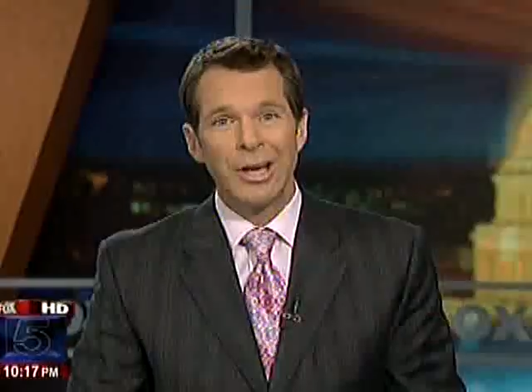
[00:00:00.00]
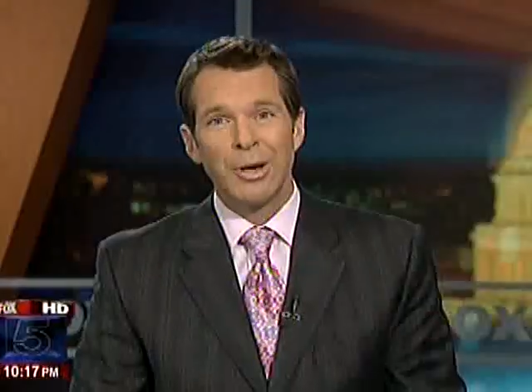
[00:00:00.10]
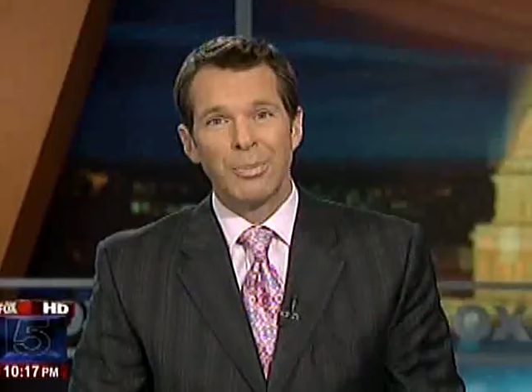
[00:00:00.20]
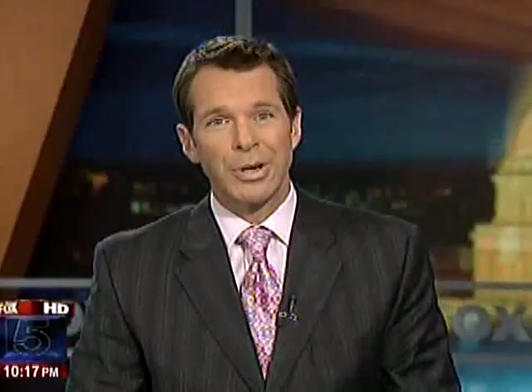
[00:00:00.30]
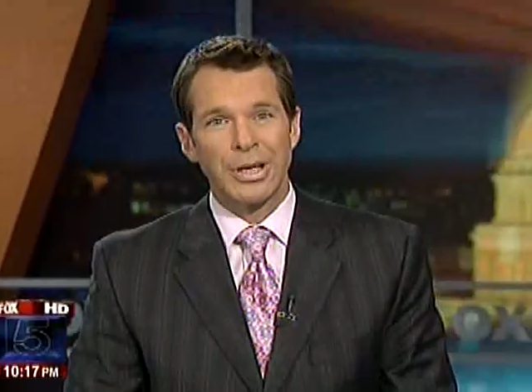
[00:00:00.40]

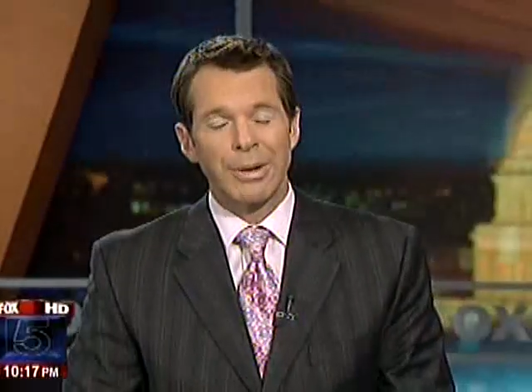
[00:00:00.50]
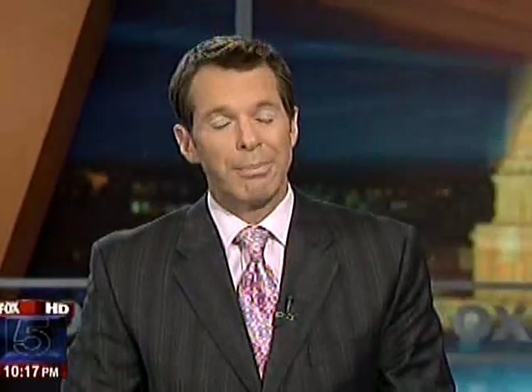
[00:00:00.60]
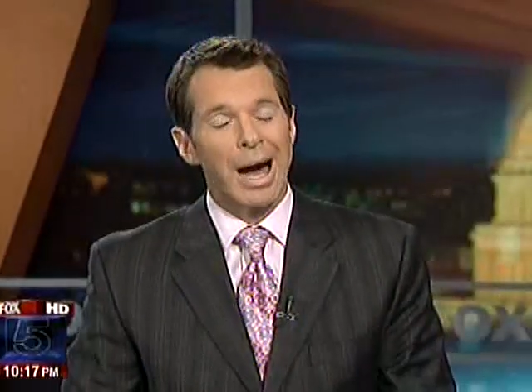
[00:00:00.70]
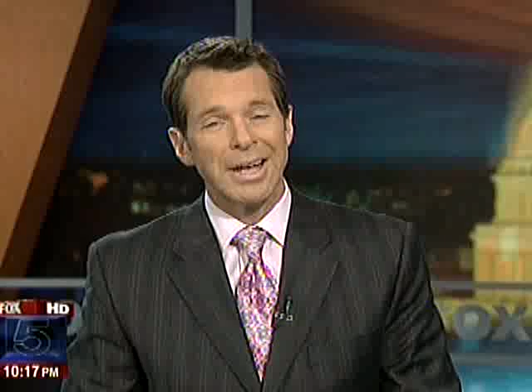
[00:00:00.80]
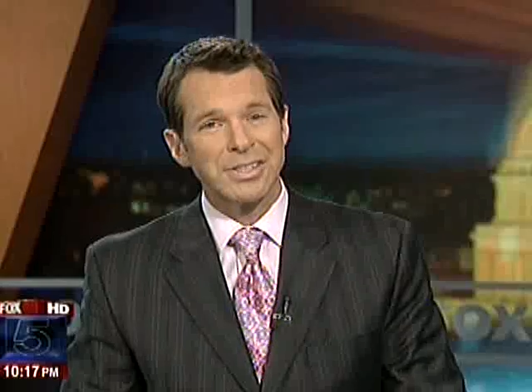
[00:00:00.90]
Putting a
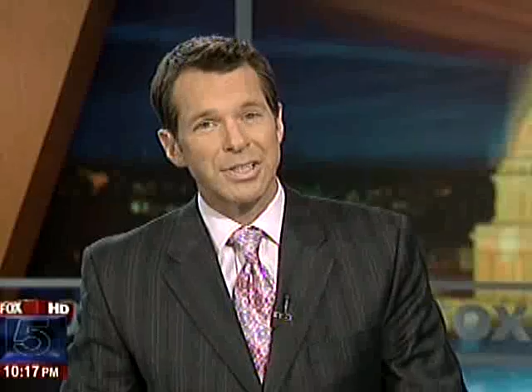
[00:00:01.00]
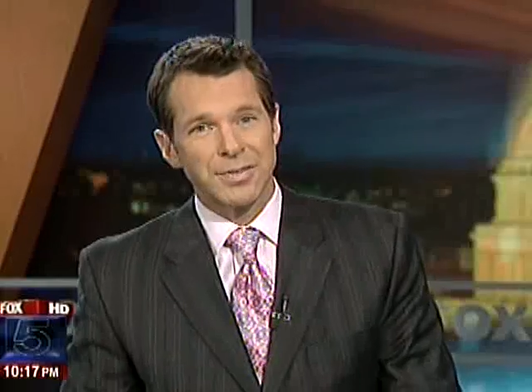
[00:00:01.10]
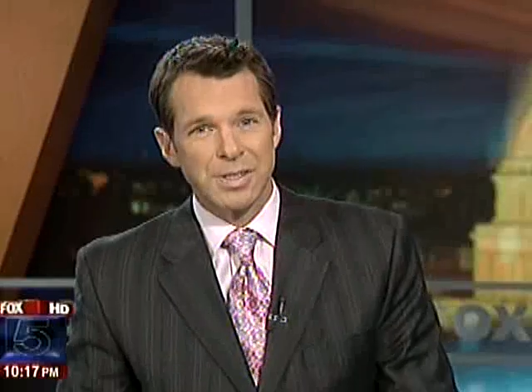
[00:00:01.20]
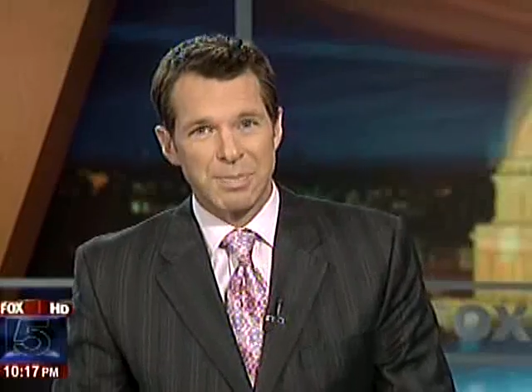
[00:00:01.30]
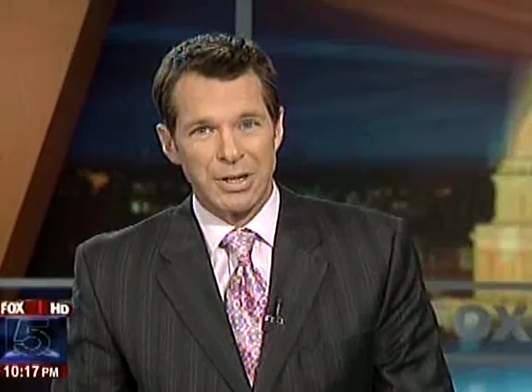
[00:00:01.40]

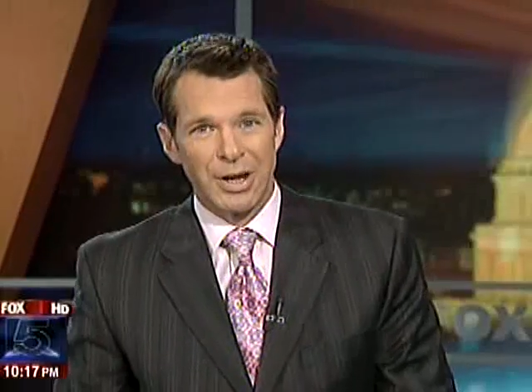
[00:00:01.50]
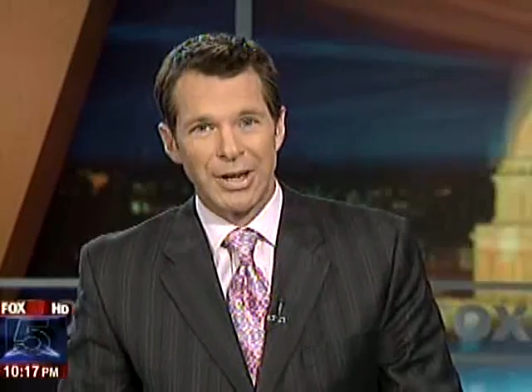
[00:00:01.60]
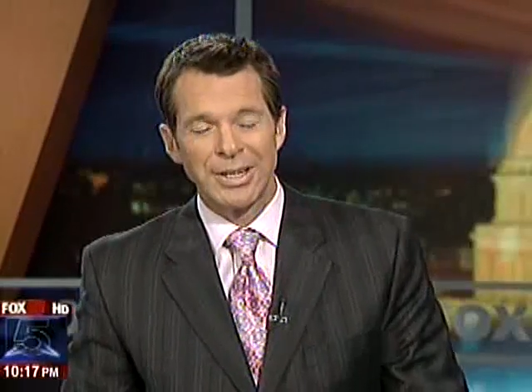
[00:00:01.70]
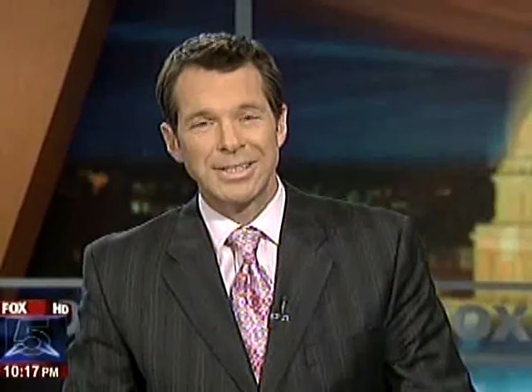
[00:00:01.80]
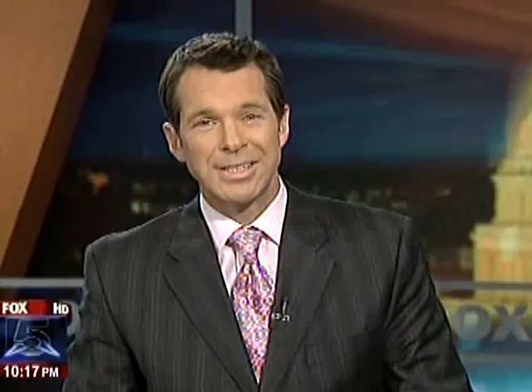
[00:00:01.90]
positive spin
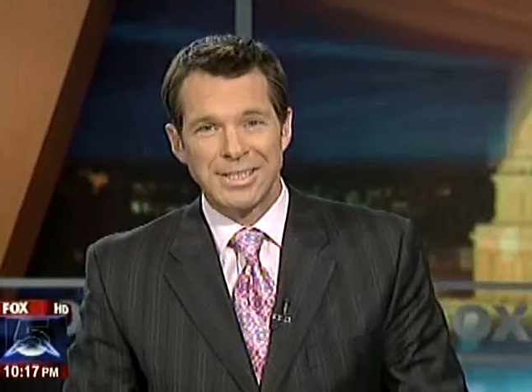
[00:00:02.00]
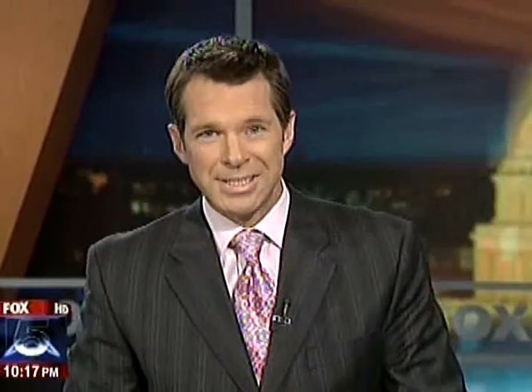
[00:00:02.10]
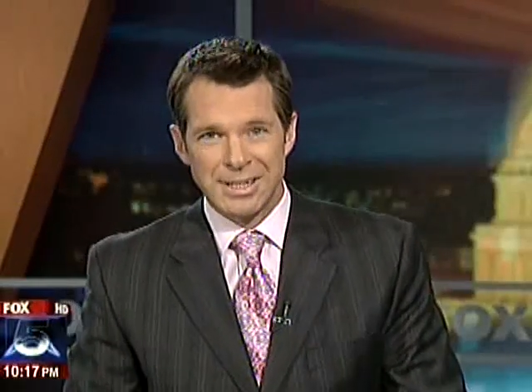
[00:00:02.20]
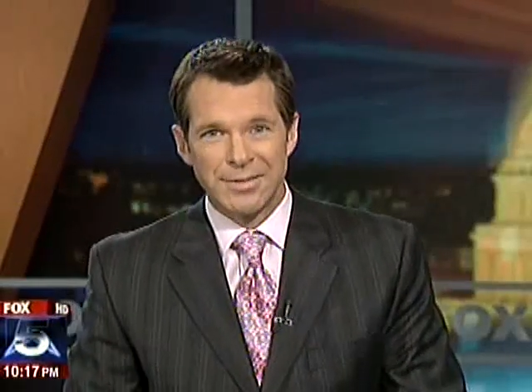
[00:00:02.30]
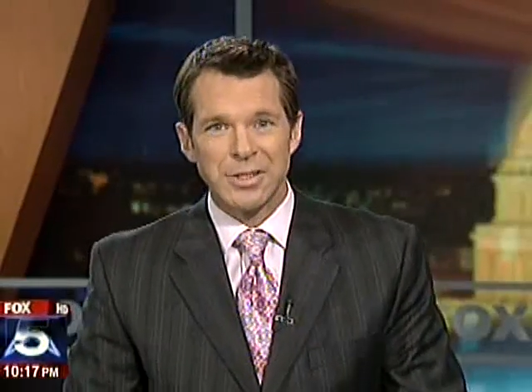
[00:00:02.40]
on it,
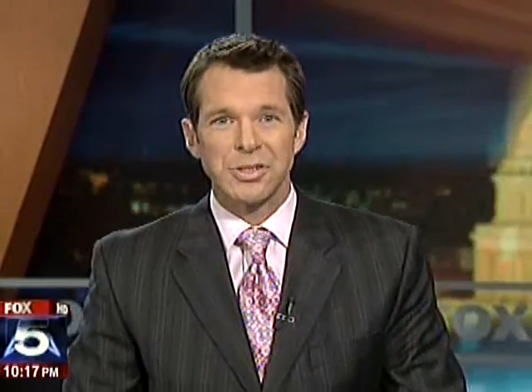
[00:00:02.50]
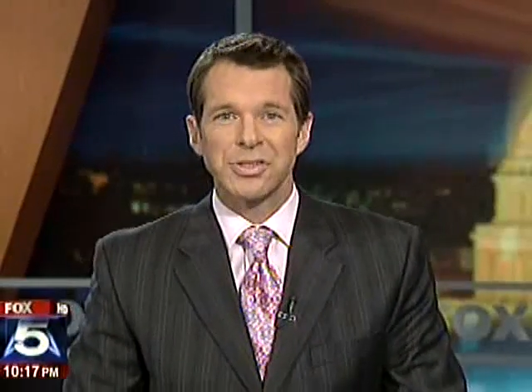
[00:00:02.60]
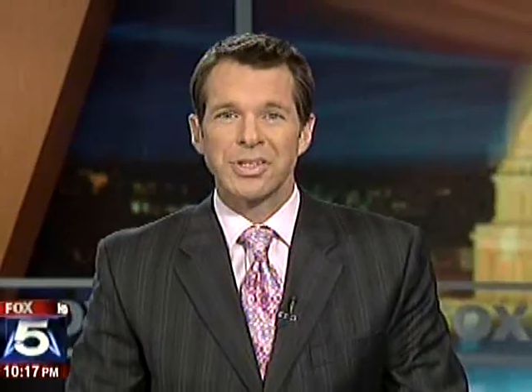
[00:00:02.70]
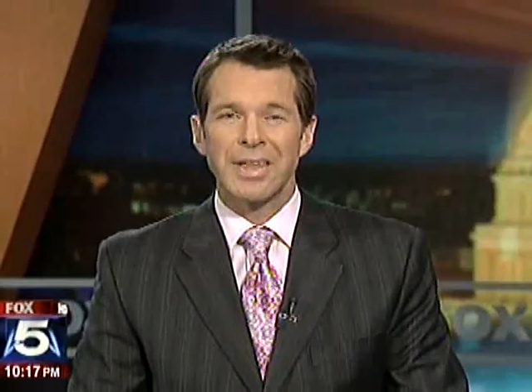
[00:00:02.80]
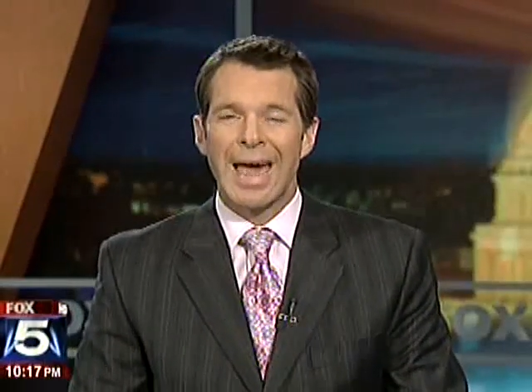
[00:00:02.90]
DC
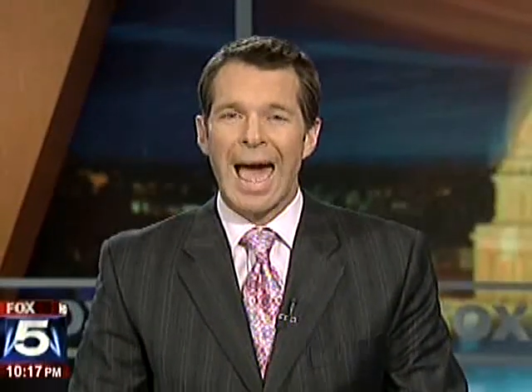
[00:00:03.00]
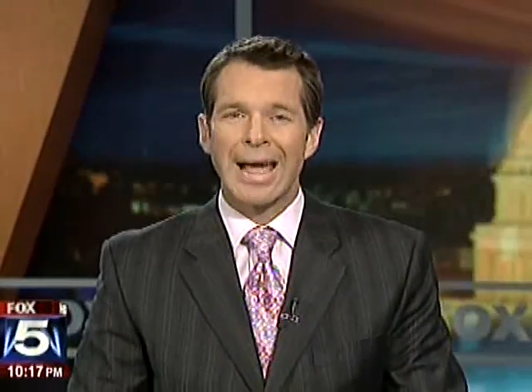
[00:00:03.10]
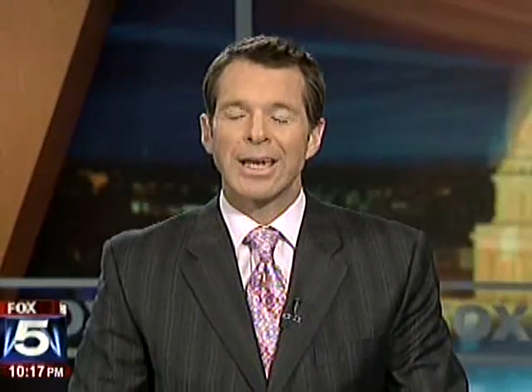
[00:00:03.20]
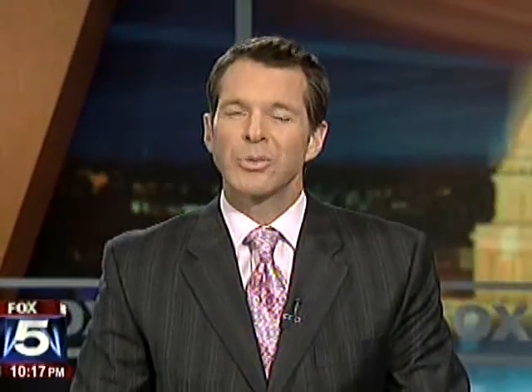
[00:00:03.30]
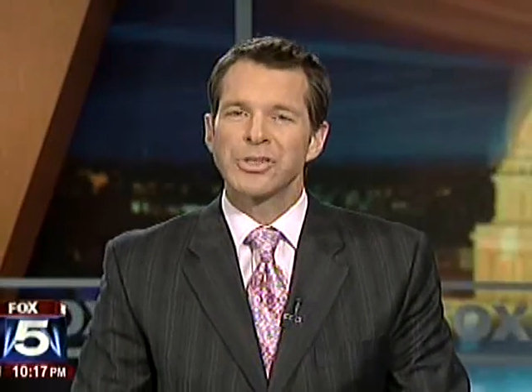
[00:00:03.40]
officials say the
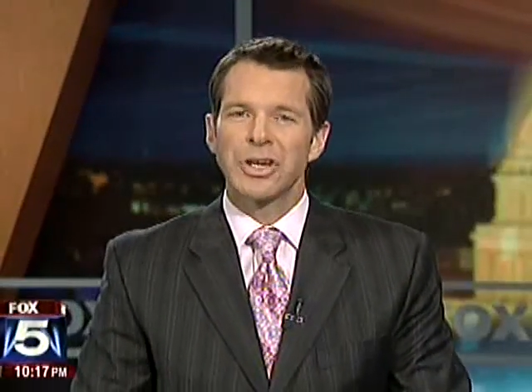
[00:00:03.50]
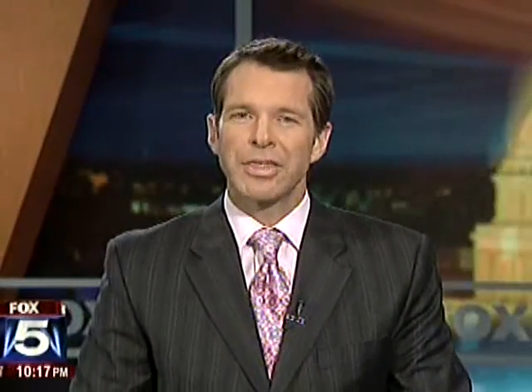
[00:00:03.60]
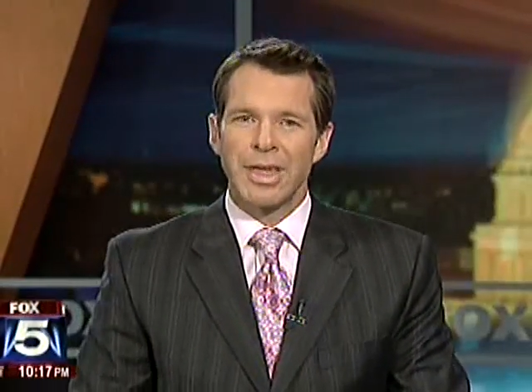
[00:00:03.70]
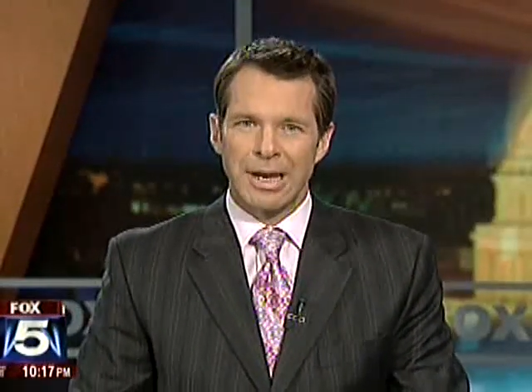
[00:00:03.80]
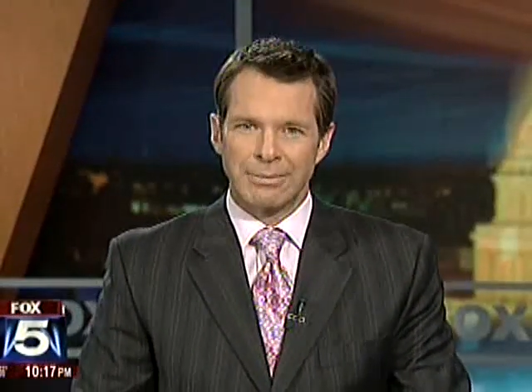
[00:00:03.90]
hacking was a
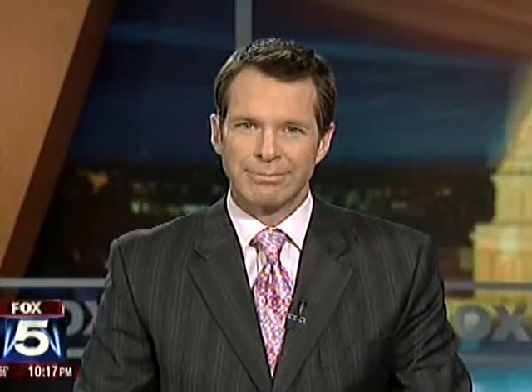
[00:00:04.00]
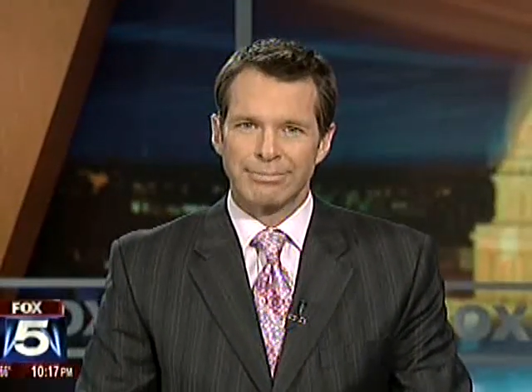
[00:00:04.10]
good thing,